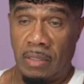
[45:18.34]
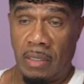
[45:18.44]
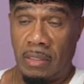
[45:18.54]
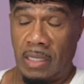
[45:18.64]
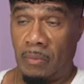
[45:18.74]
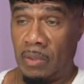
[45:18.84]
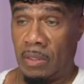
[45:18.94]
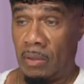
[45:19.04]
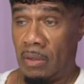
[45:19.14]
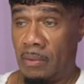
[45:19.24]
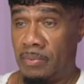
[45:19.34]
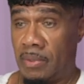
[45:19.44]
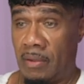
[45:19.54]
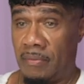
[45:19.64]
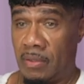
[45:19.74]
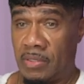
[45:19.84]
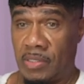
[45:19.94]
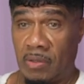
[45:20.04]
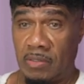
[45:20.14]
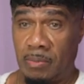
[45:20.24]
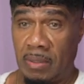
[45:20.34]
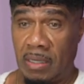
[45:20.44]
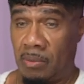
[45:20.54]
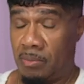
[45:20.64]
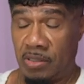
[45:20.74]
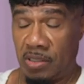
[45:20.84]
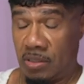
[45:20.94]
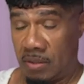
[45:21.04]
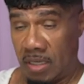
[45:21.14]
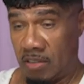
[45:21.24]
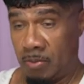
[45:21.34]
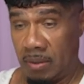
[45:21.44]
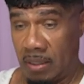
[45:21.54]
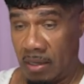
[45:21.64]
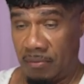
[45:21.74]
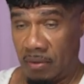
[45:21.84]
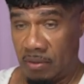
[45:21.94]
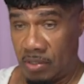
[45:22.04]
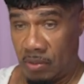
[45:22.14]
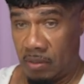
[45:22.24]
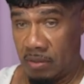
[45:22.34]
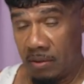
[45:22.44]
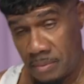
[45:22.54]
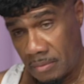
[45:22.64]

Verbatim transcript: uh, that would go. I've, I've heard stories about. I don't mention no names, but I've heard stories.